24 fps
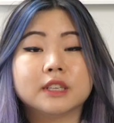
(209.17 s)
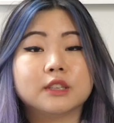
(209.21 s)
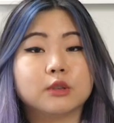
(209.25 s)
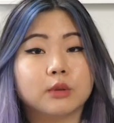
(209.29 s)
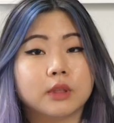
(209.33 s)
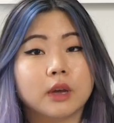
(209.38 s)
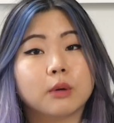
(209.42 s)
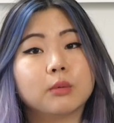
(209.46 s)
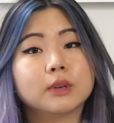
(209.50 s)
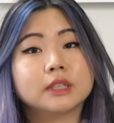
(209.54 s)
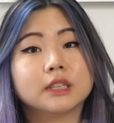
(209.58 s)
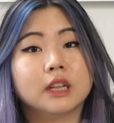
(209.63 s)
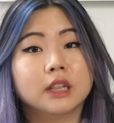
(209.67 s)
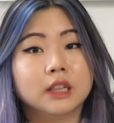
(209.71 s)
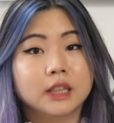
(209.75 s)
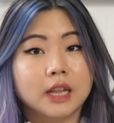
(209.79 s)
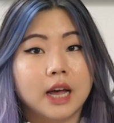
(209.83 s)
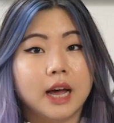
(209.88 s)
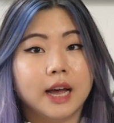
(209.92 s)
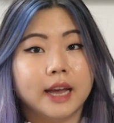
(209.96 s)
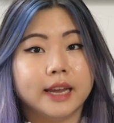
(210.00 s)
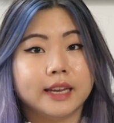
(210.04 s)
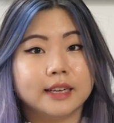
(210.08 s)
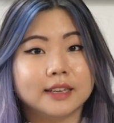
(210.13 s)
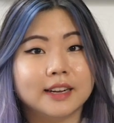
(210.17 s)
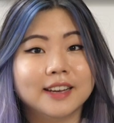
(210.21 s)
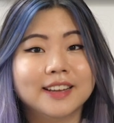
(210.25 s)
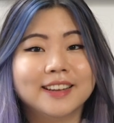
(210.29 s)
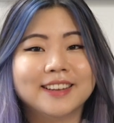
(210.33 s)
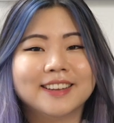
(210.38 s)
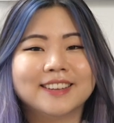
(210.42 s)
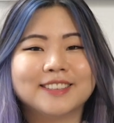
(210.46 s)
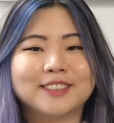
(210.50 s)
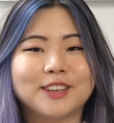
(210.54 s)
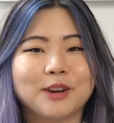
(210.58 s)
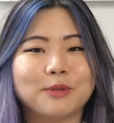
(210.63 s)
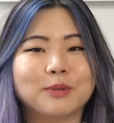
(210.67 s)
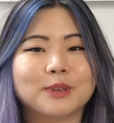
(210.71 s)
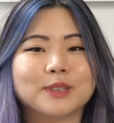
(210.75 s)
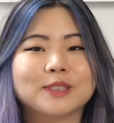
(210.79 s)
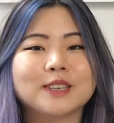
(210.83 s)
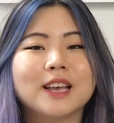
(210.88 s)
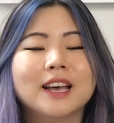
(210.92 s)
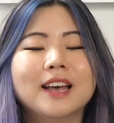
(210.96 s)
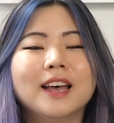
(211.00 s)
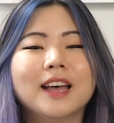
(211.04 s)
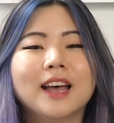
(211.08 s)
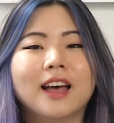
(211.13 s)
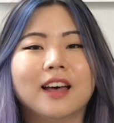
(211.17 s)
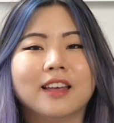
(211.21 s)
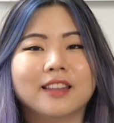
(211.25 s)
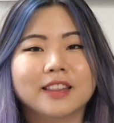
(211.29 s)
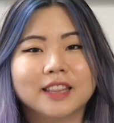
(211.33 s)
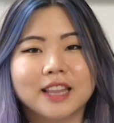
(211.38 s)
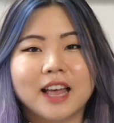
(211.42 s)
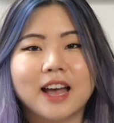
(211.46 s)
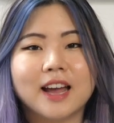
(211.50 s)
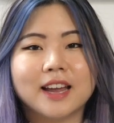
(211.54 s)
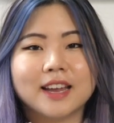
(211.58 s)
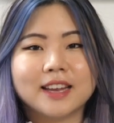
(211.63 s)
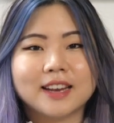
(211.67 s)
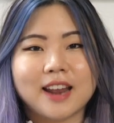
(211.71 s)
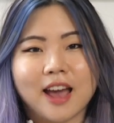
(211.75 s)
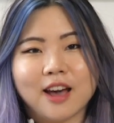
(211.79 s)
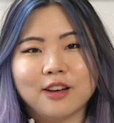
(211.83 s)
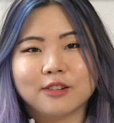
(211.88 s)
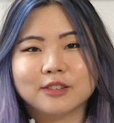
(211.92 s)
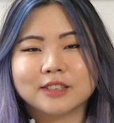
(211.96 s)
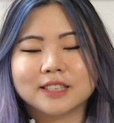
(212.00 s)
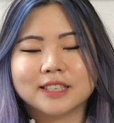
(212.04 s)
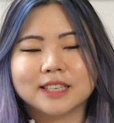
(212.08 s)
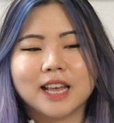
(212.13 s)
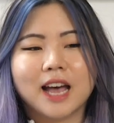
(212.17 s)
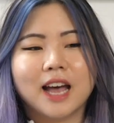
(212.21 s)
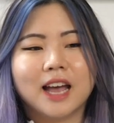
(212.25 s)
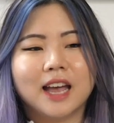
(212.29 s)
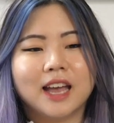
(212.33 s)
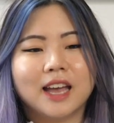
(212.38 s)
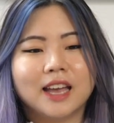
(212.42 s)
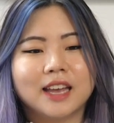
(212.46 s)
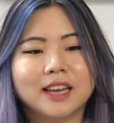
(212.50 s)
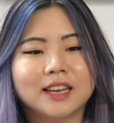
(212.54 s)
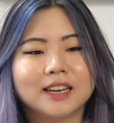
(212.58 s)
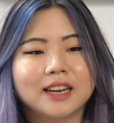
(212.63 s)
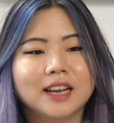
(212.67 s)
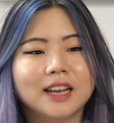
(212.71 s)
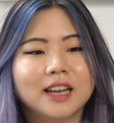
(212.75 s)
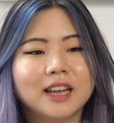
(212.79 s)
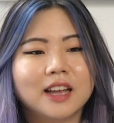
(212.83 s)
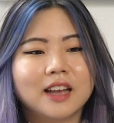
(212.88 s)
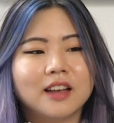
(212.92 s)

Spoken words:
So there was a line. There was a line outside.